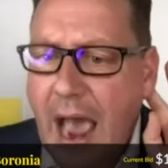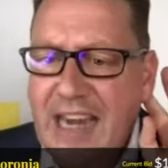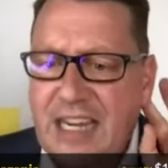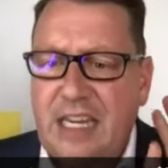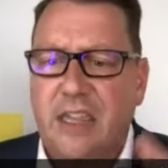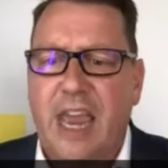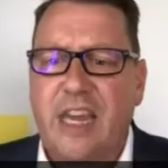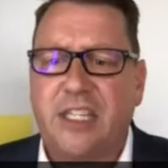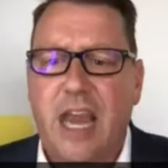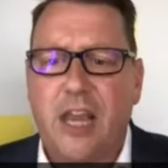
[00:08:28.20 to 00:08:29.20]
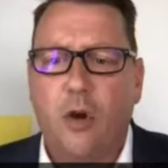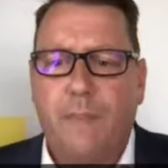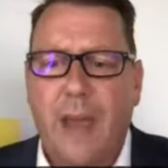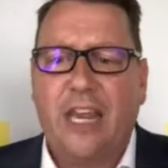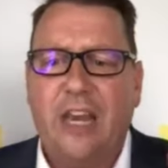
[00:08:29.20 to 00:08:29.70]
80. Thanks,
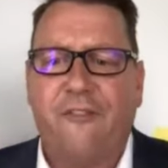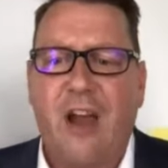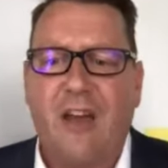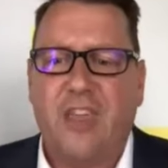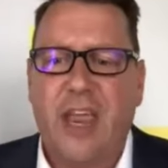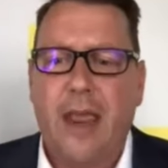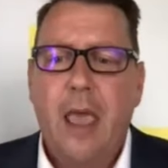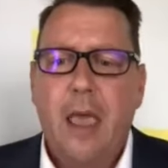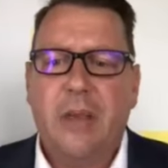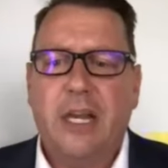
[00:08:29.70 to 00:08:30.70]
Daniel. Back in front there.